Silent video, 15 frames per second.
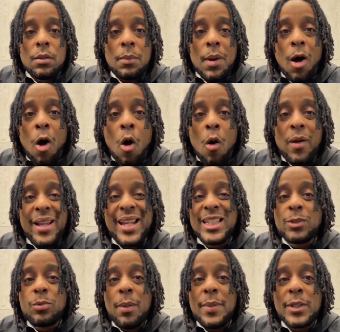All these
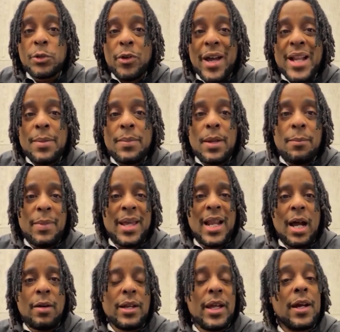women trying to be men
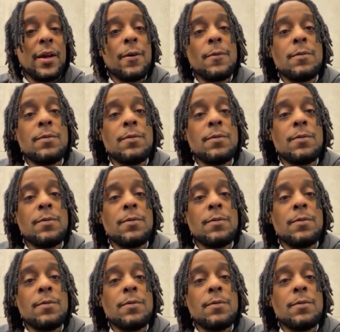out here.